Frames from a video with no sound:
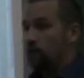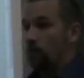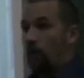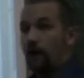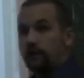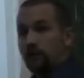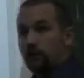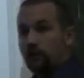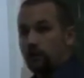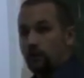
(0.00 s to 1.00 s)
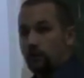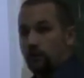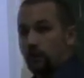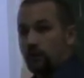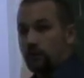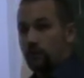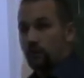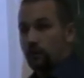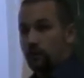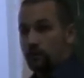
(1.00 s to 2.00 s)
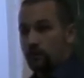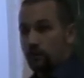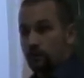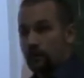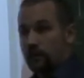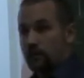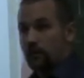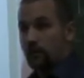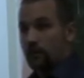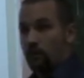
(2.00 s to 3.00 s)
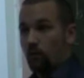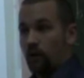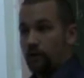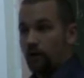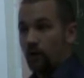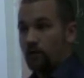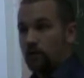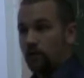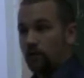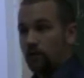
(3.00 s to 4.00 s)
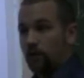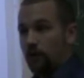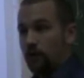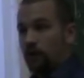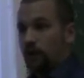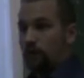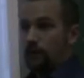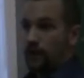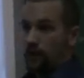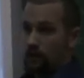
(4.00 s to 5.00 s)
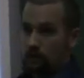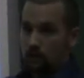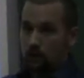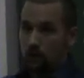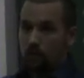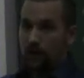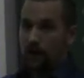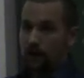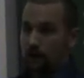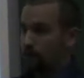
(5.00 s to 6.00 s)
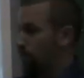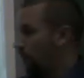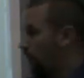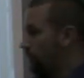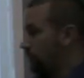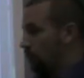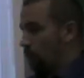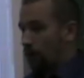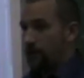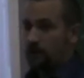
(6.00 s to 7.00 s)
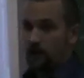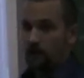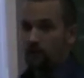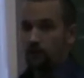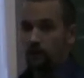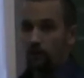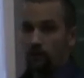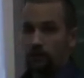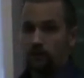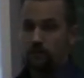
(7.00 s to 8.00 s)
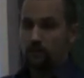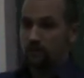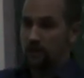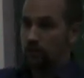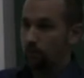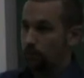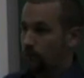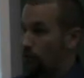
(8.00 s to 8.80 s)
watch it first so you can listen and watch how I do it, and then you can go back, pause it, and write down everything I wrote down as an example in your